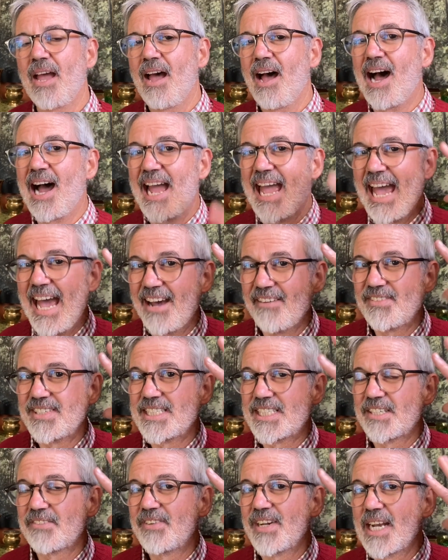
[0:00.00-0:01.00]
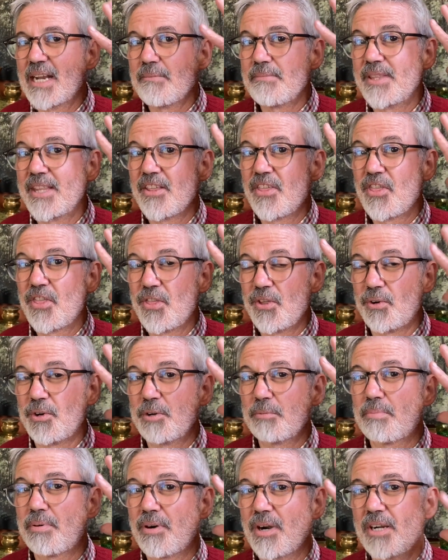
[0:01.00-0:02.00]
I haven't developed the
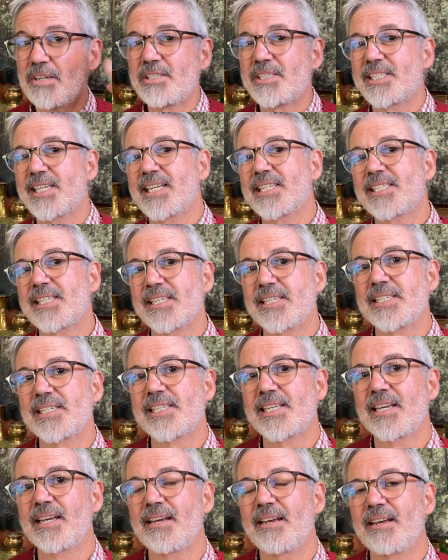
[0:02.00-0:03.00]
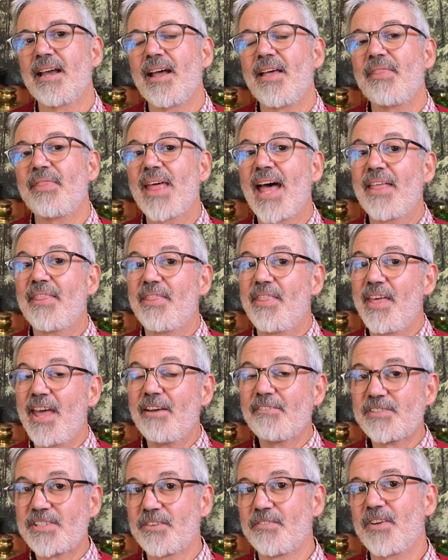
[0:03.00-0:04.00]
thought processes that
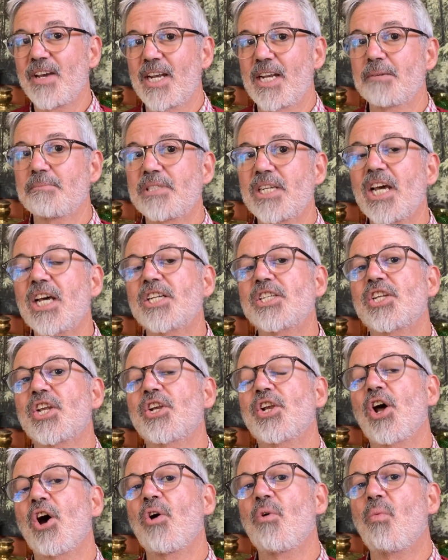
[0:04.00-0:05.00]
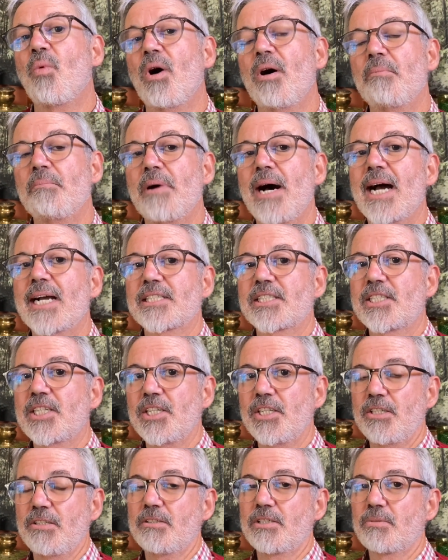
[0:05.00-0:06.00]
they've developed to know what marks to
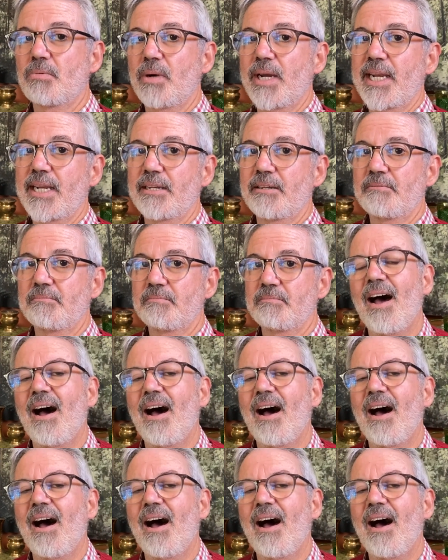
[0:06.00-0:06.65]
use when.